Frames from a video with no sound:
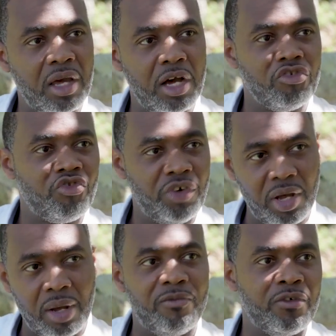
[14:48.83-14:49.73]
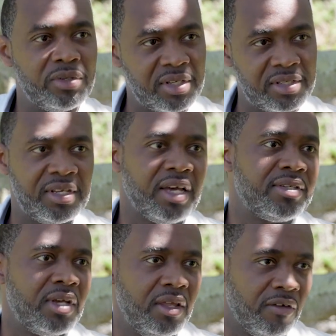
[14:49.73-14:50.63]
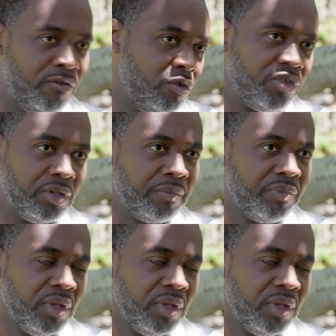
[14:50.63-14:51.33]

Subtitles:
country up for success in the future.